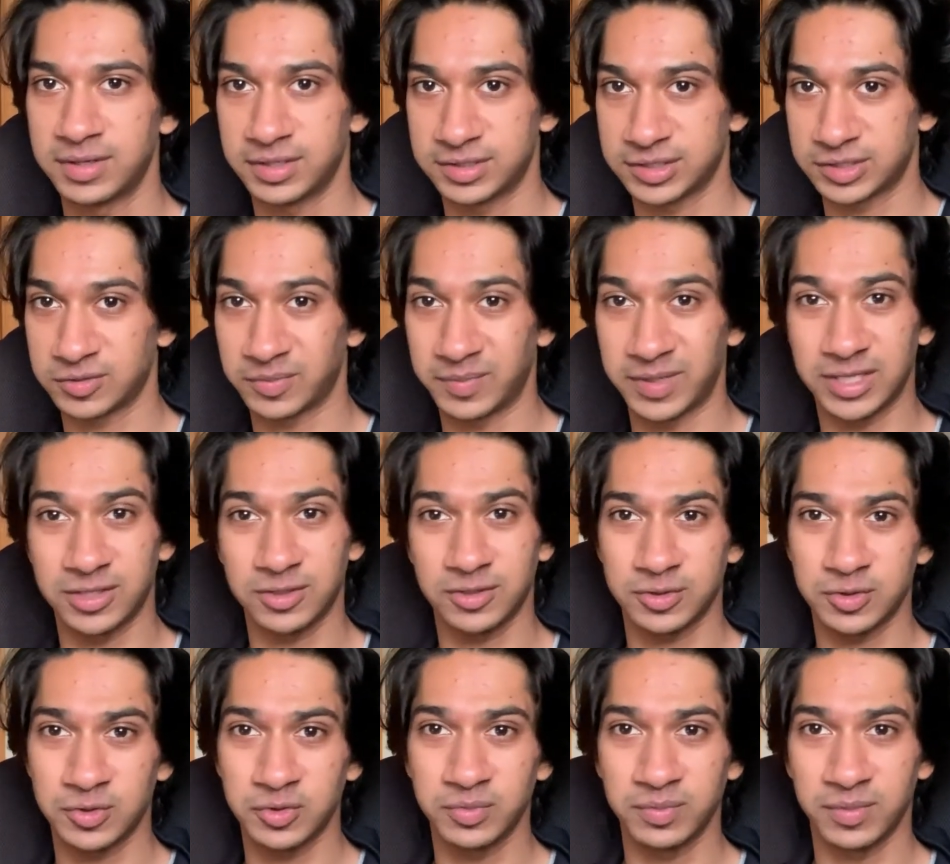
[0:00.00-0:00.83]
So I mean,
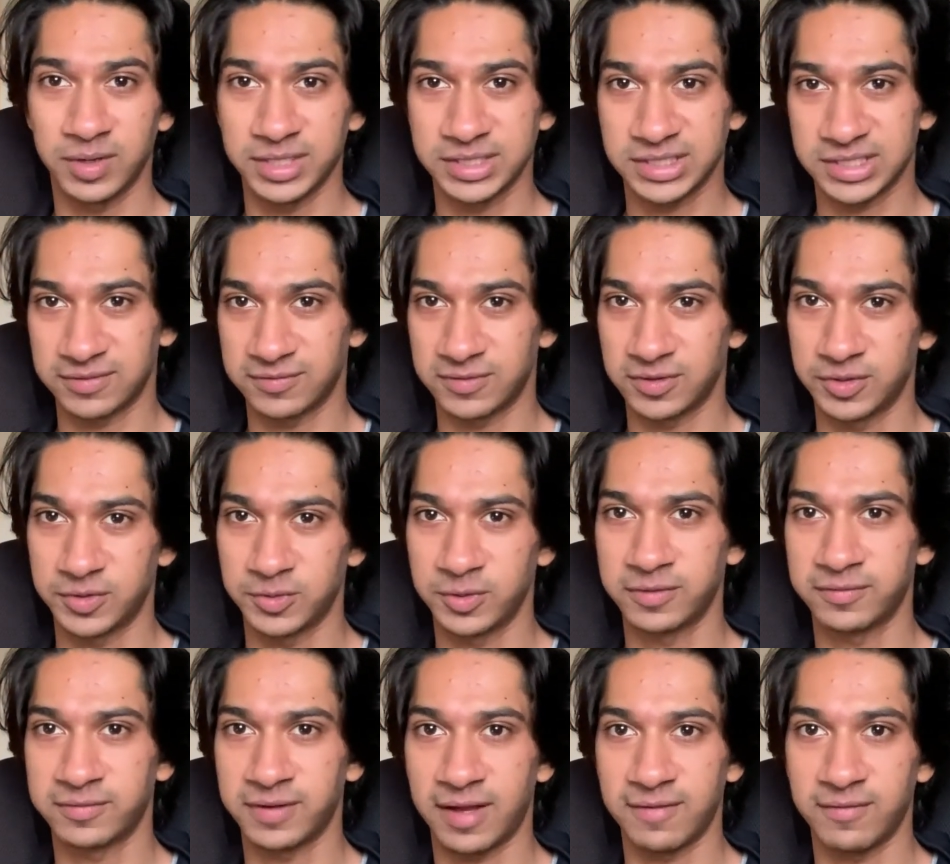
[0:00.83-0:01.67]
in 2 months, if you're
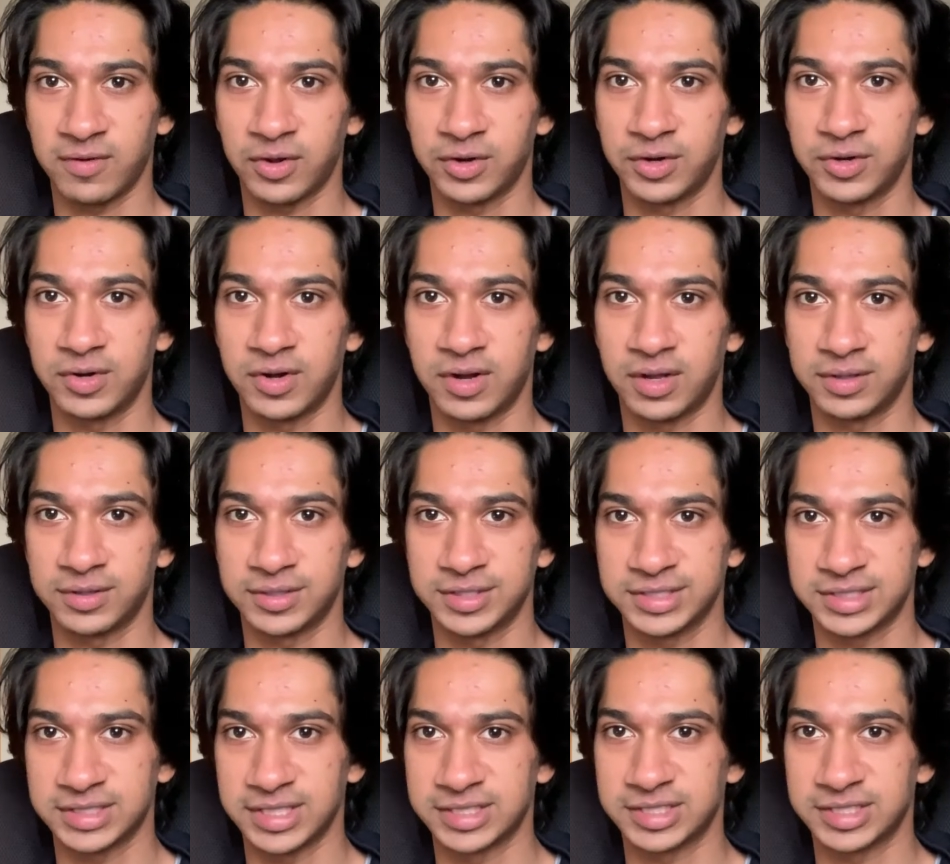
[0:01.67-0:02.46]
doing $500,